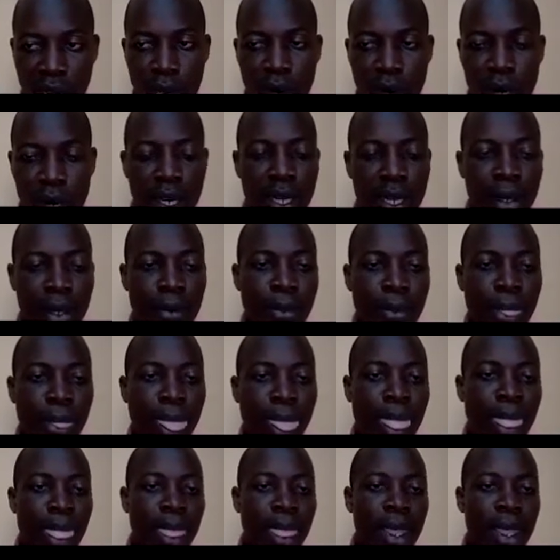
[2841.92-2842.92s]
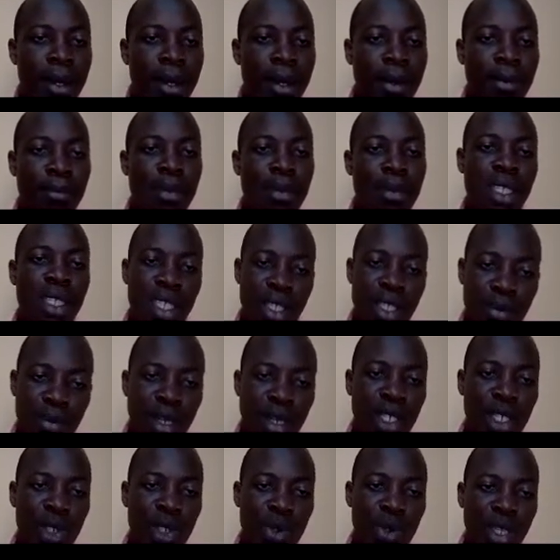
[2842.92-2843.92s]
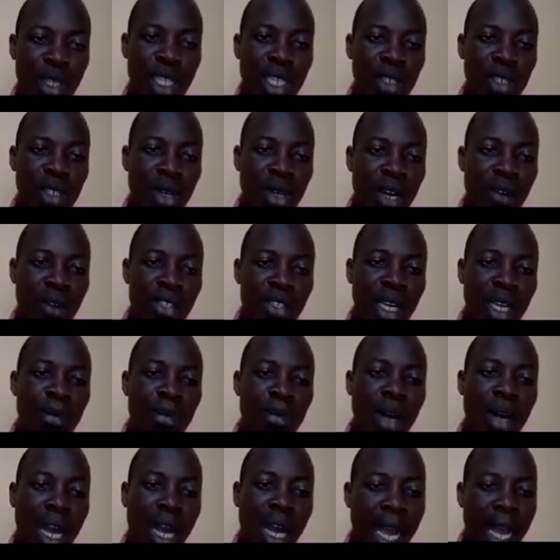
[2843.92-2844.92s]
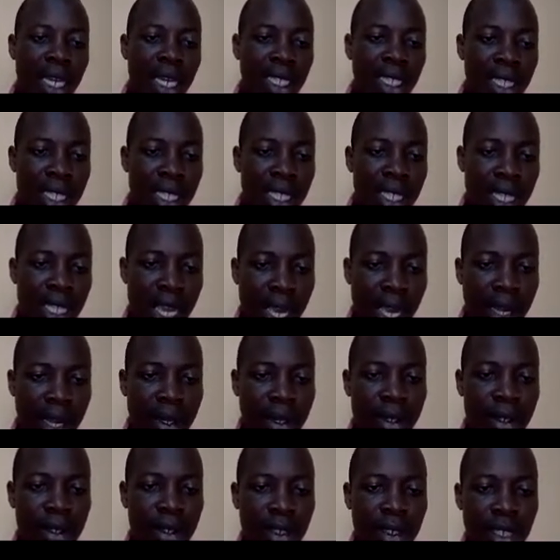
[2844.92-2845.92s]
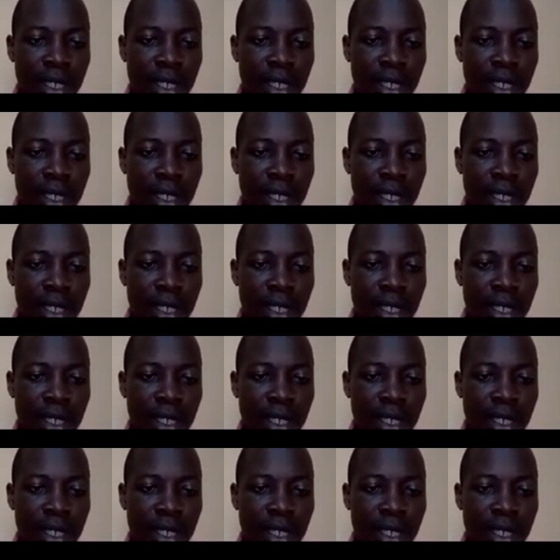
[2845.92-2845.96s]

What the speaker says: to someone, please make sure that you have some art there.